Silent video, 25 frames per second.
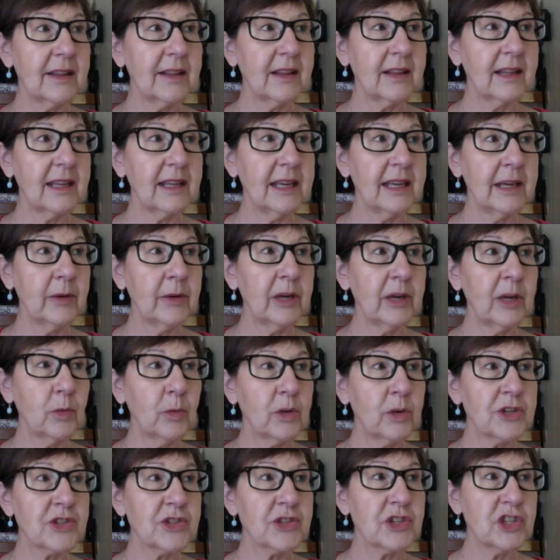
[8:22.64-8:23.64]
It
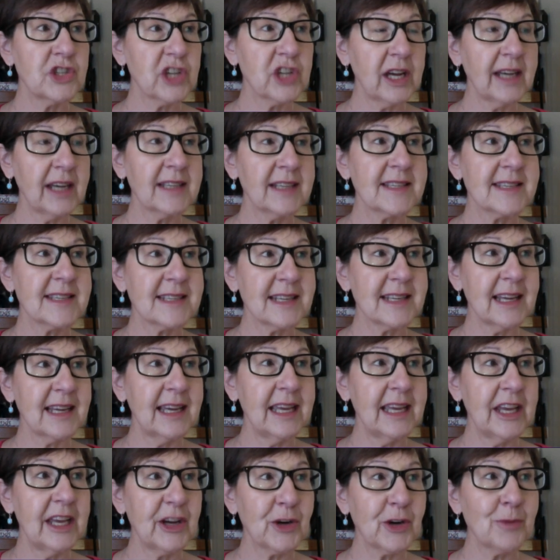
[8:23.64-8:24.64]
was just
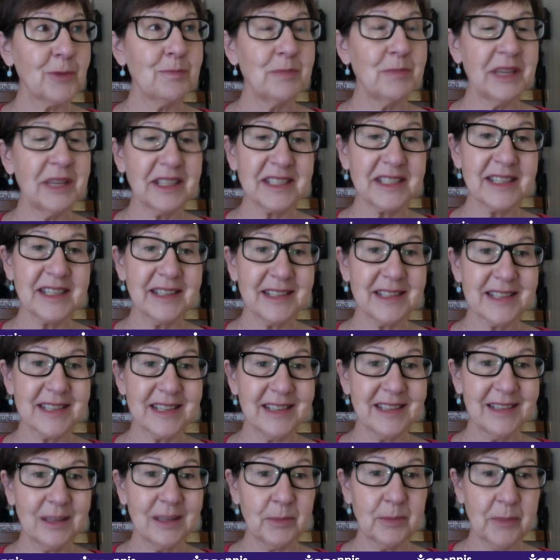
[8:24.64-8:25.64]
intermittent
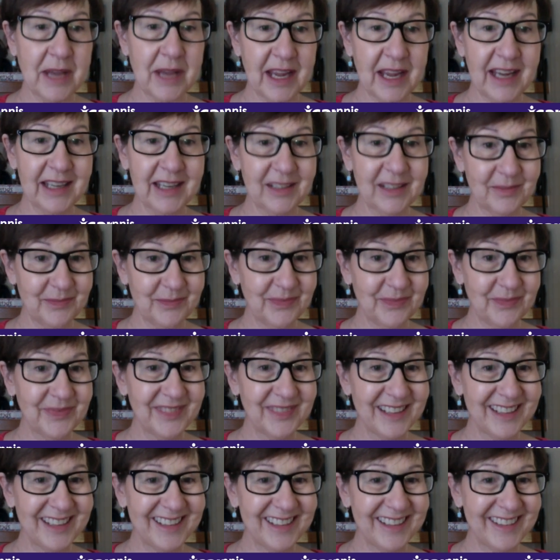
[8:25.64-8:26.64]
pain,
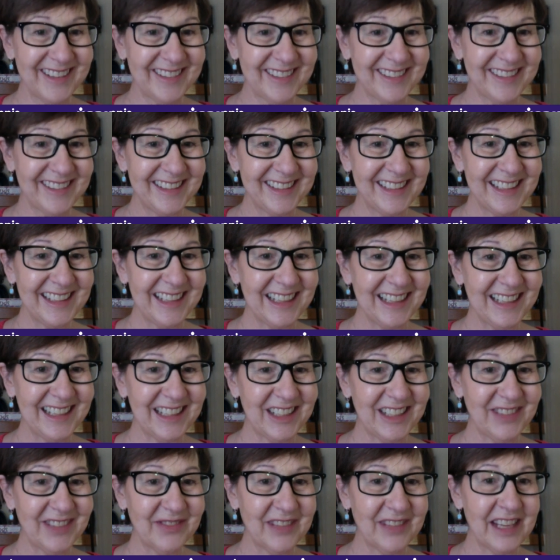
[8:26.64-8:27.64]
in
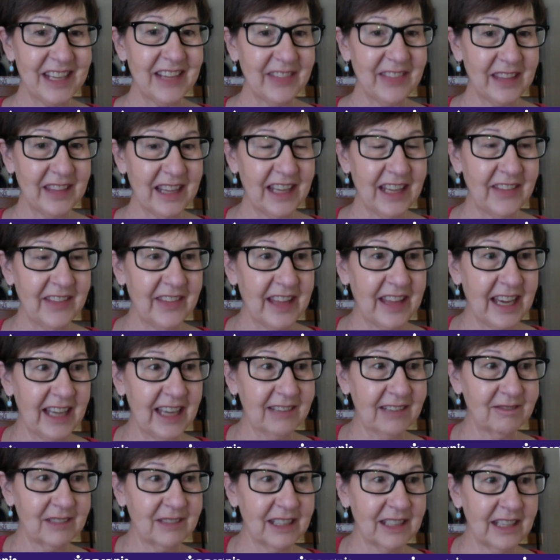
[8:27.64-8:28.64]

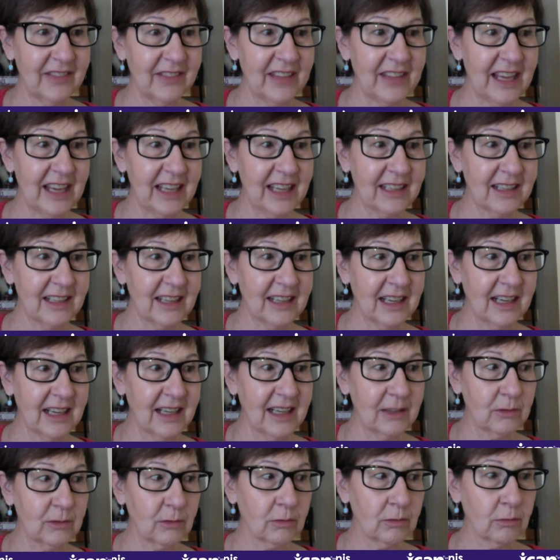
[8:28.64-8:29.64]
that
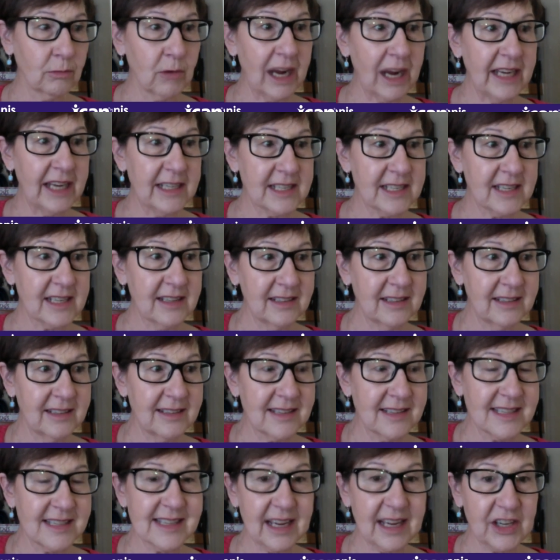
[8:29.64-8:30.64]
right
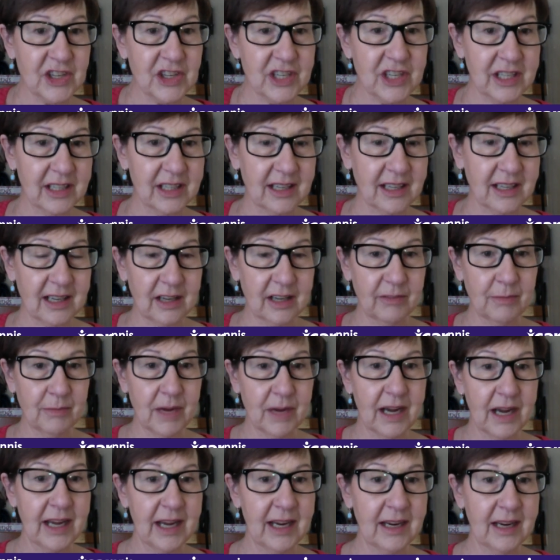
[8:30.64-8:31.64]
section of
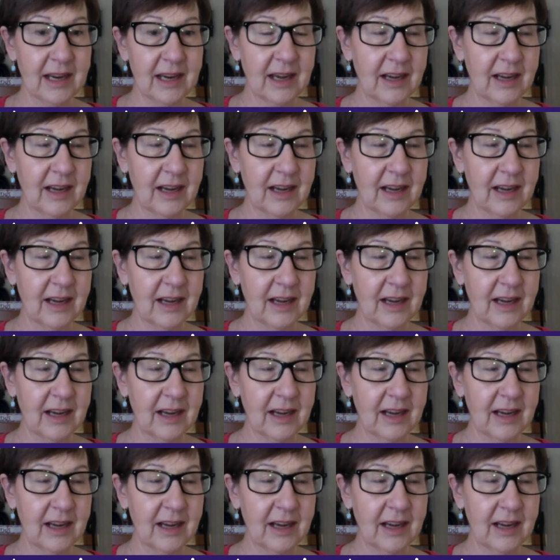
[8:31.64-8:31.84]
my